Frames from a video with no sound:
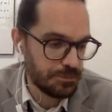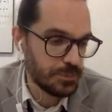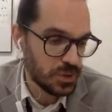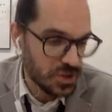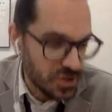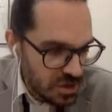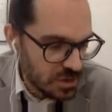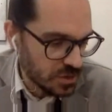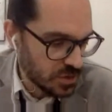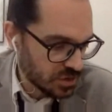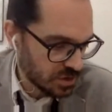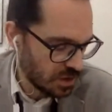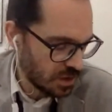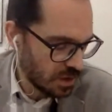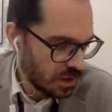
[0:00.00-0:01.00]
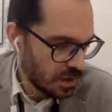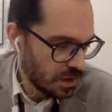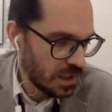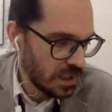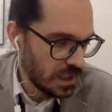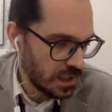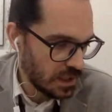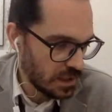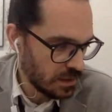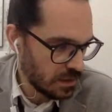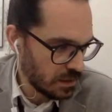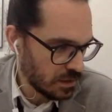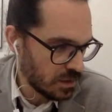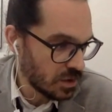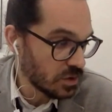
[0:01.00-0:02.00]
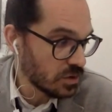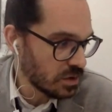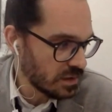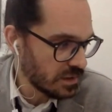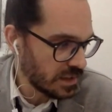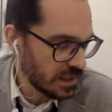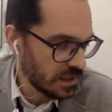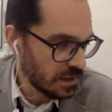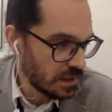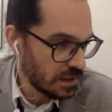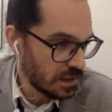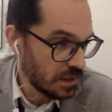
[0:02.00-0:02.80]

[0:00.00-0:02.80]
pursues in concluding